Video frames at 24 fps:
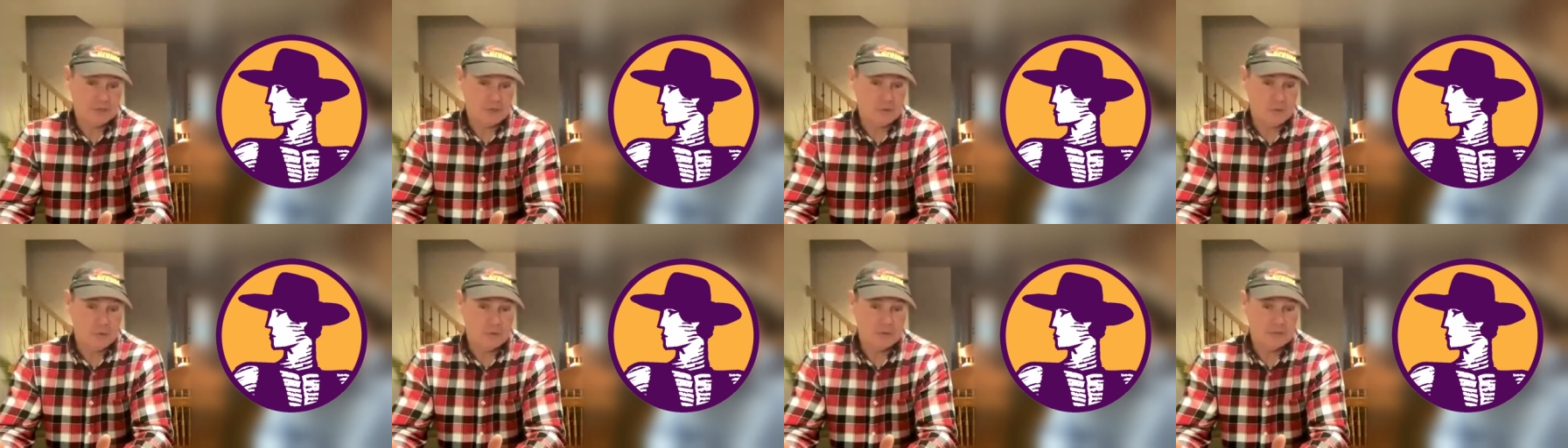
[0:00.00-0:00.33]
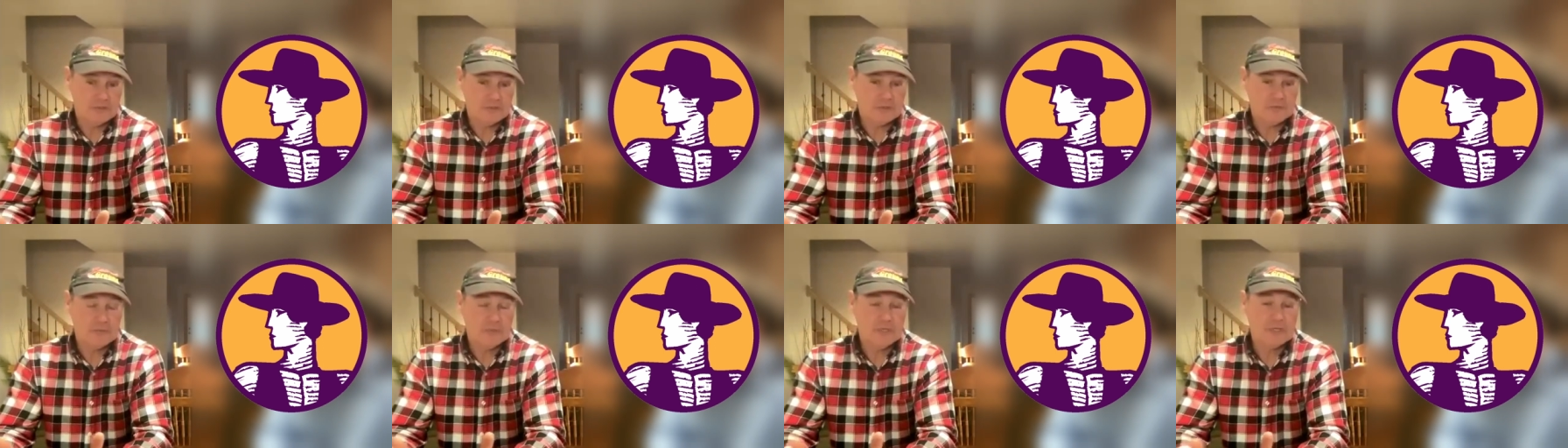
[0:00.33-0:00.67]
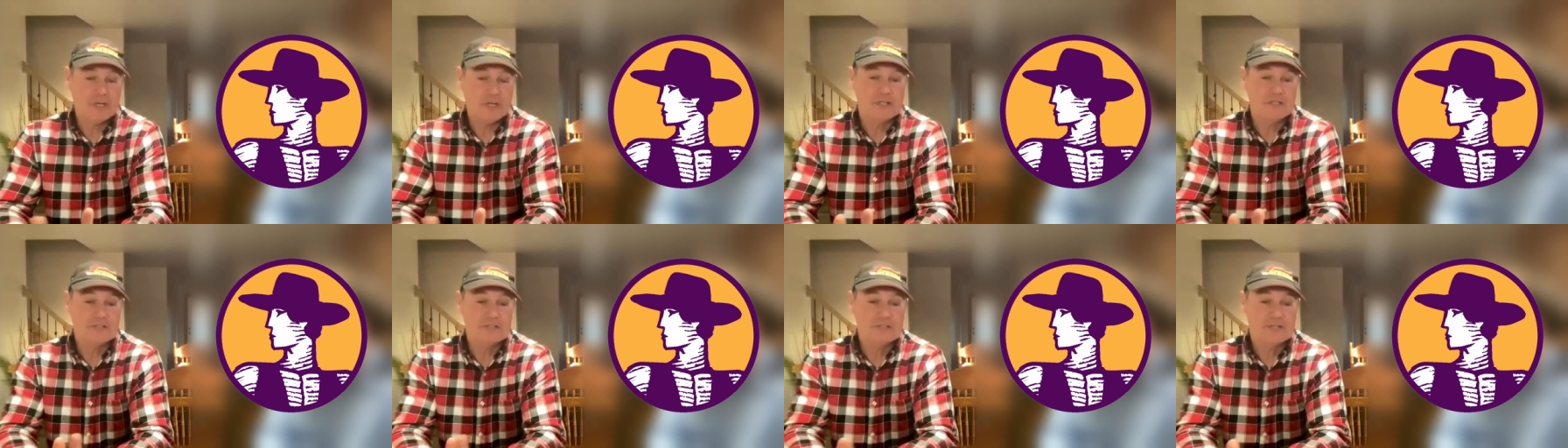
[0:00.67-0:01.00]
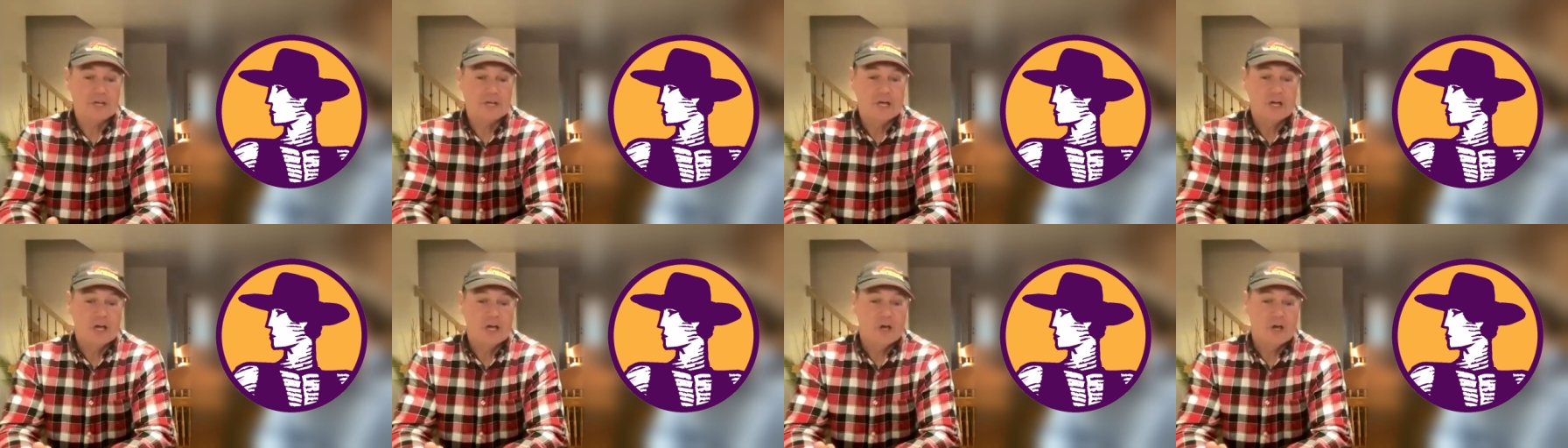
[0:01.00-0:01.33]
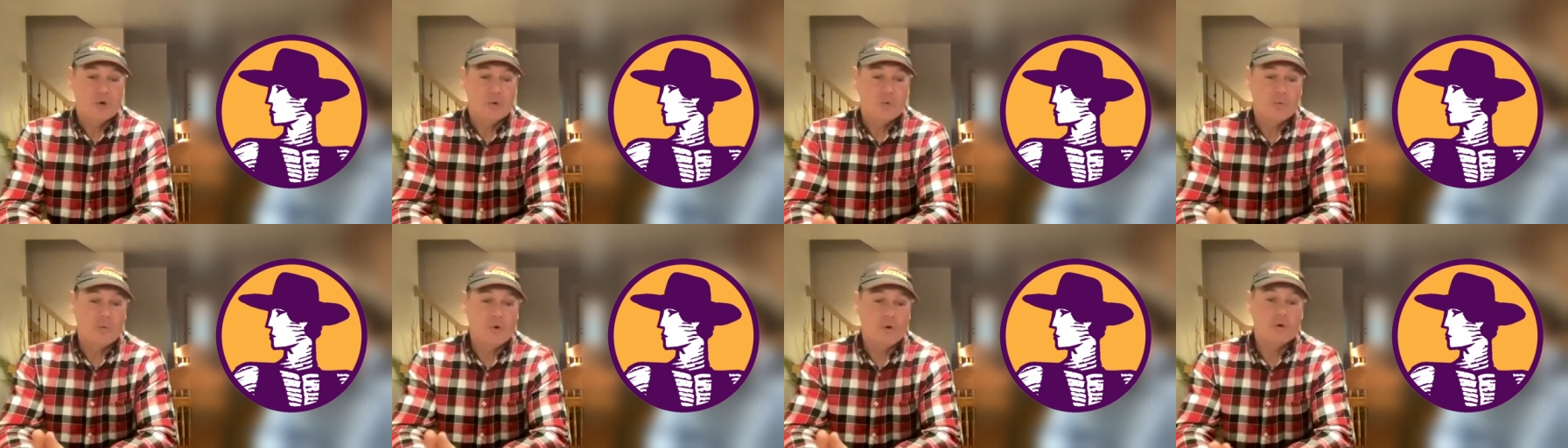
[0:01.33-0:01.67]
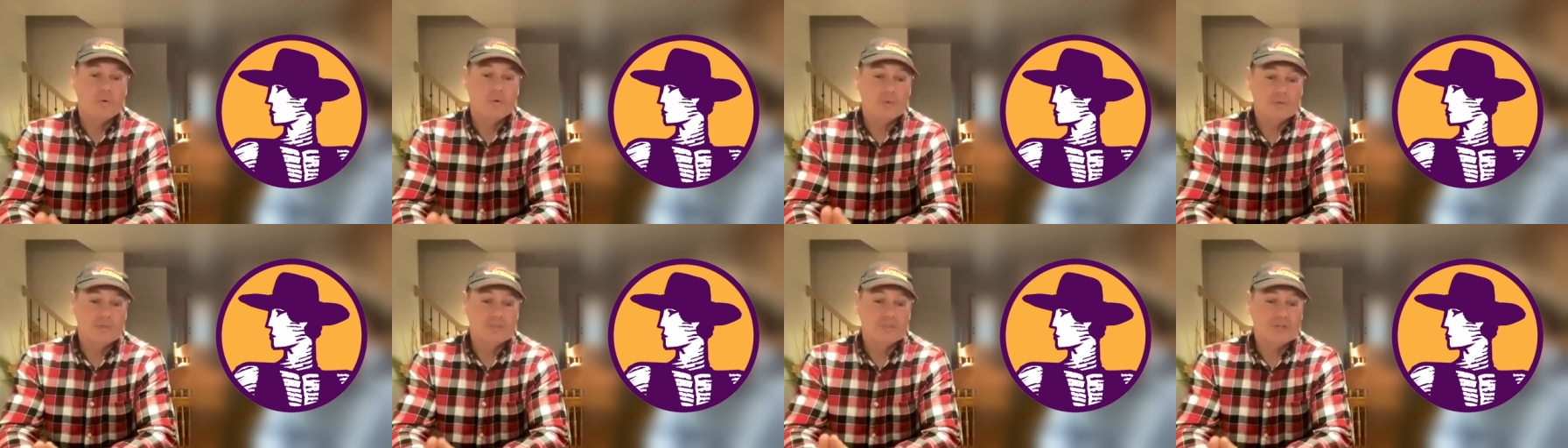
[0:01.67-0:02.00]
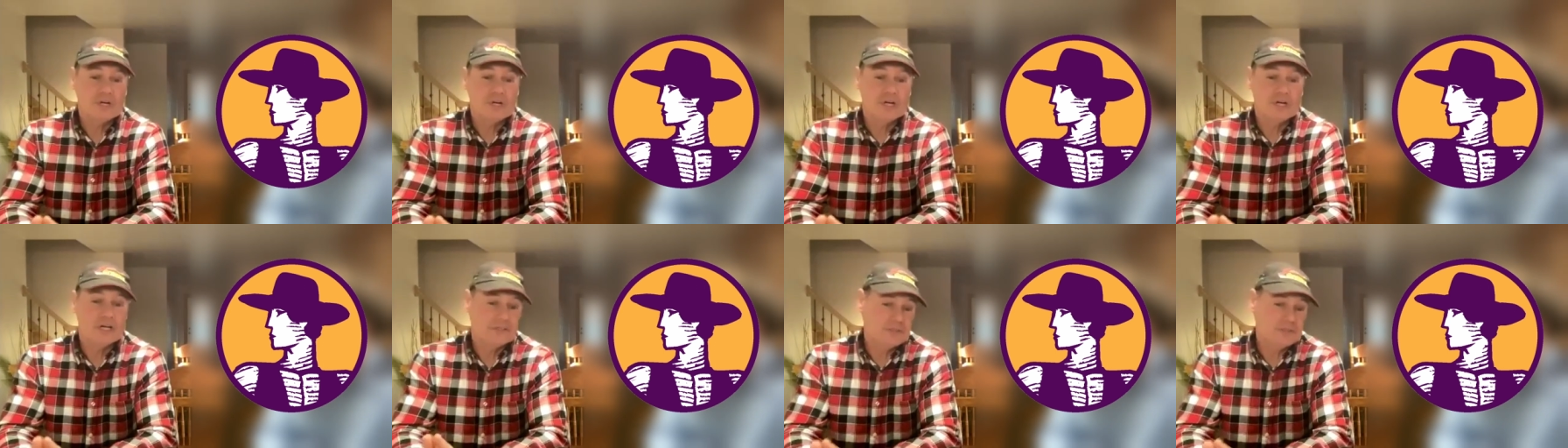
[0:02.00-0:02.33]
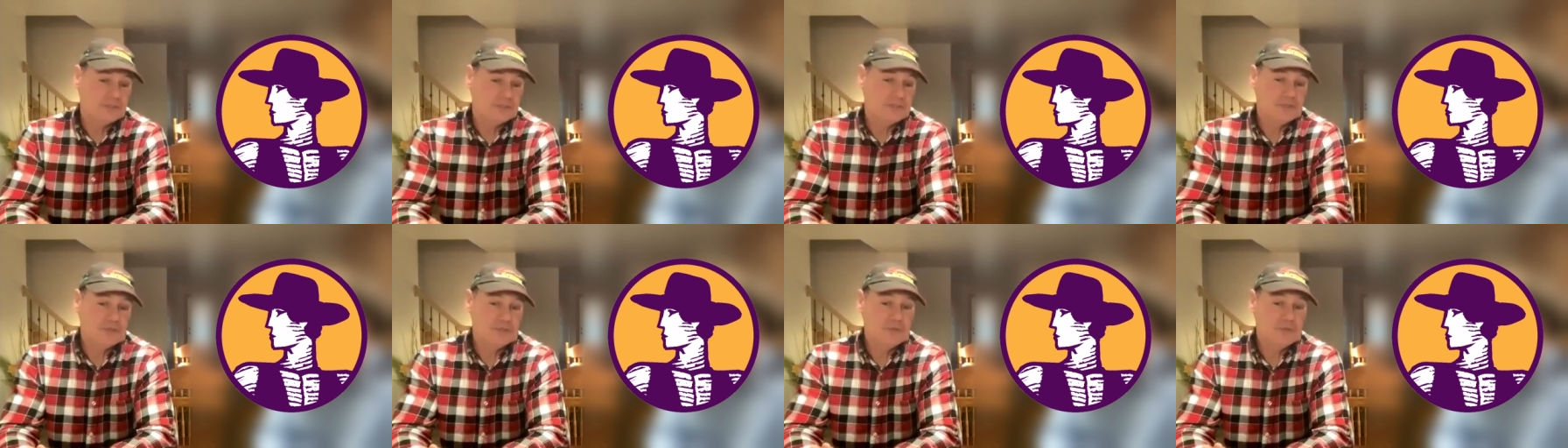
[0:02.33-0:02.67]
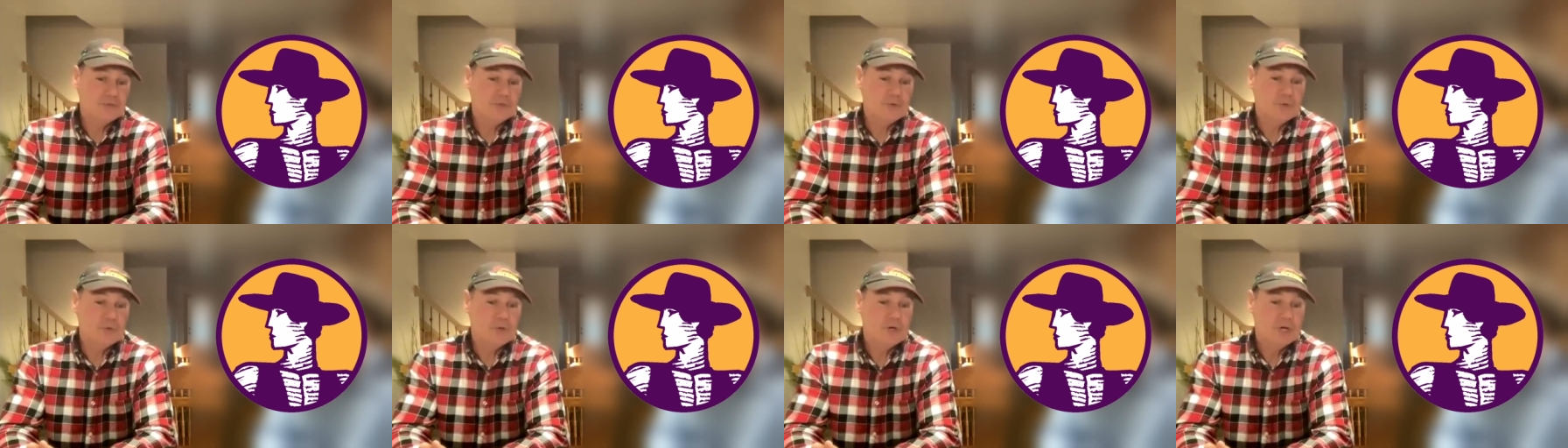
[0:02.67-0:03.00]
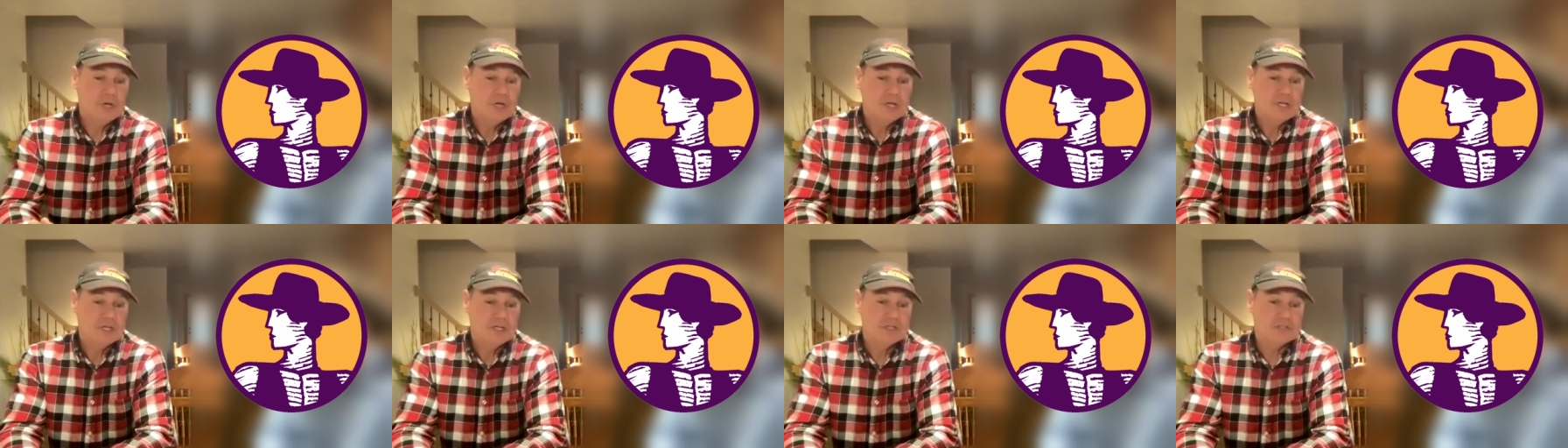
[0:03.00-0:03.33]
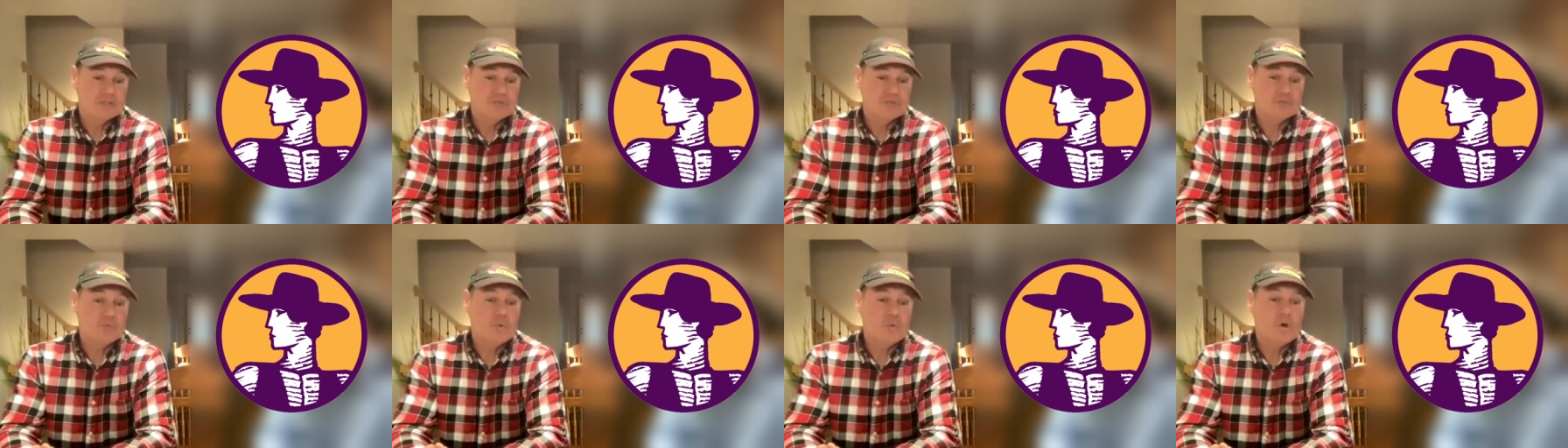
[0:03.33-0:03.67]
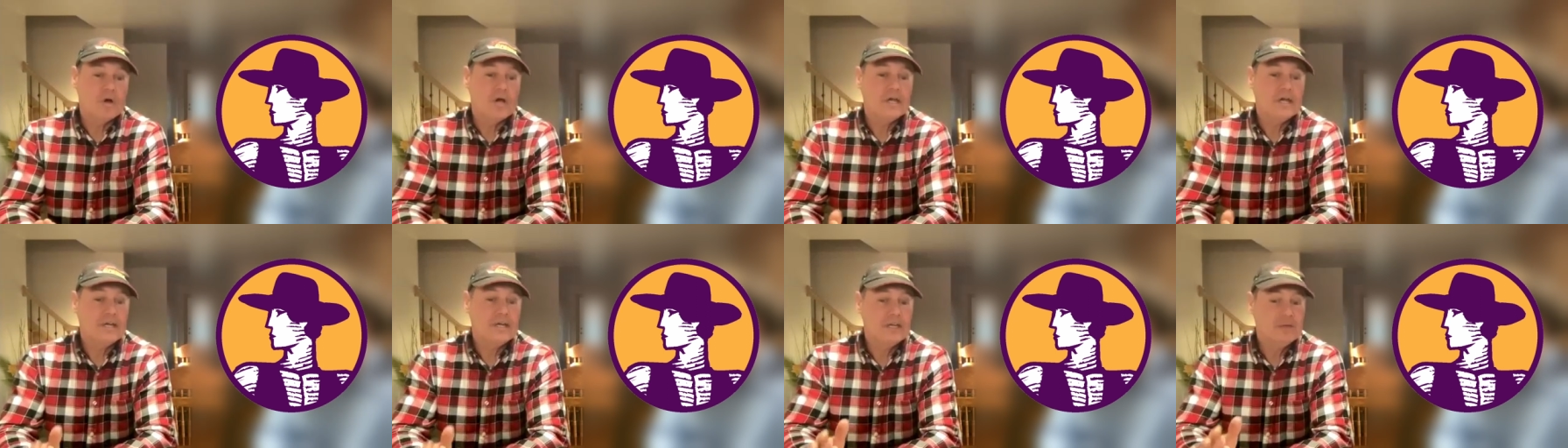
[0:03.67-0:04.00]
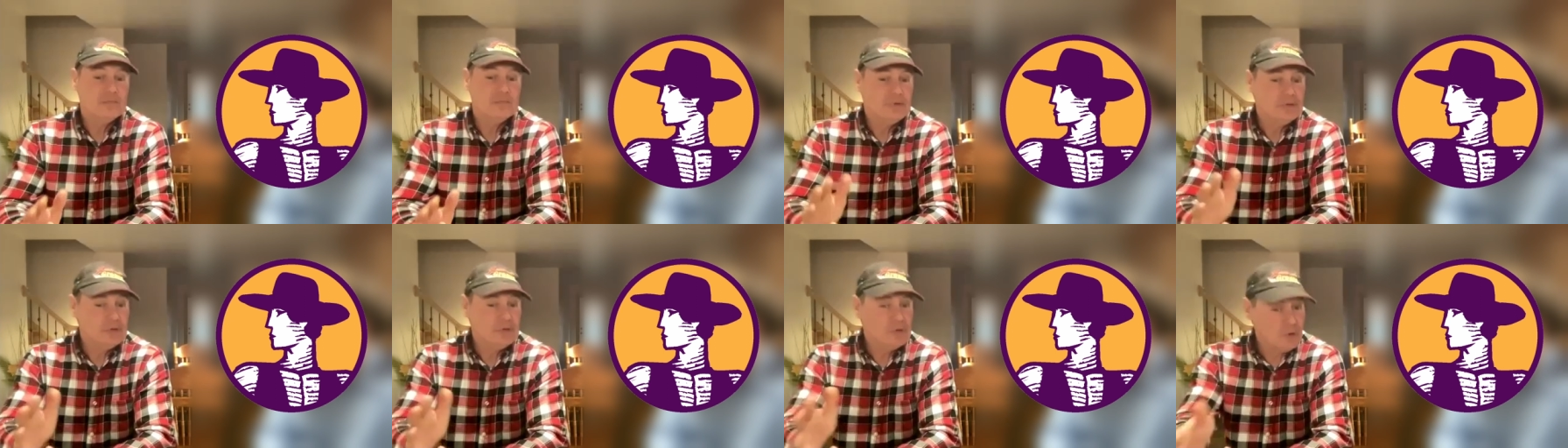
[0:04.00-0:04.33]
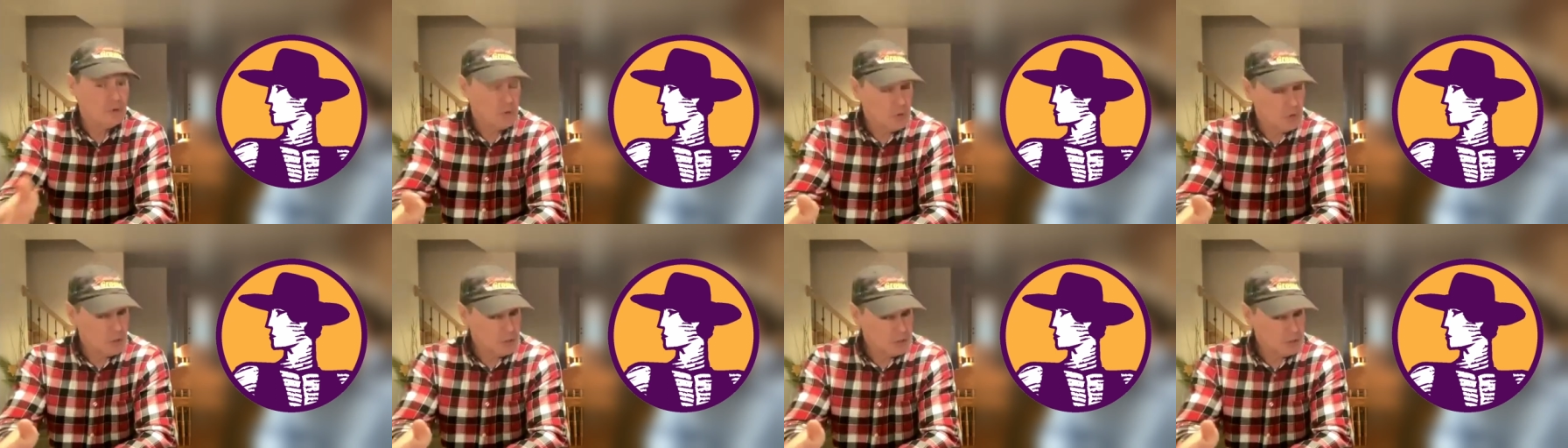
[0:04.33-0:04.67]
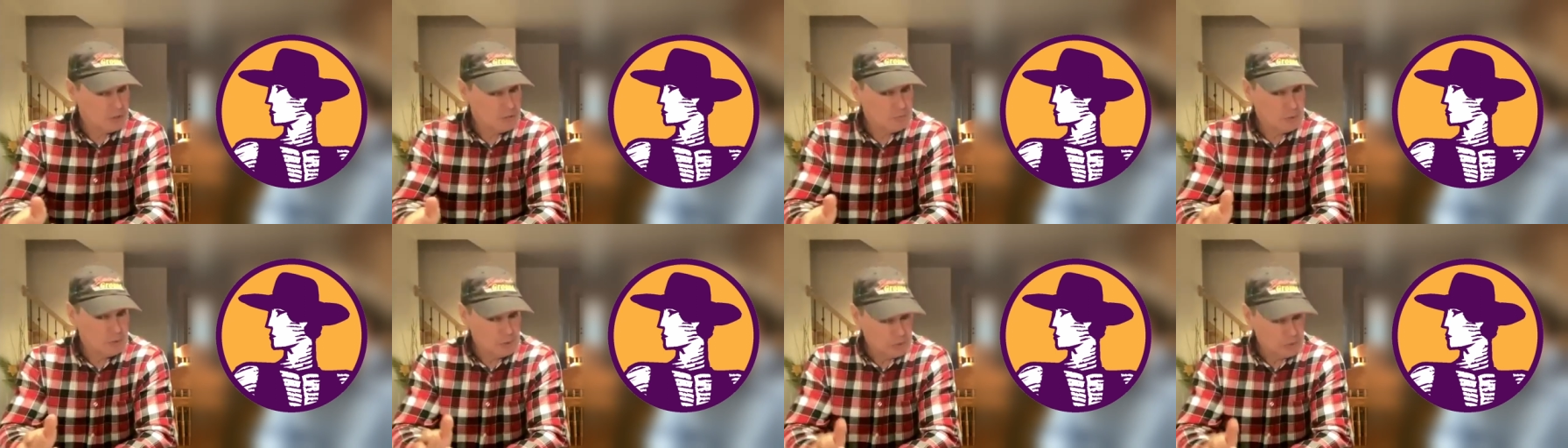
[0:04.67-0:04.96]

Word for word: the course because what we're trying to do is way beyond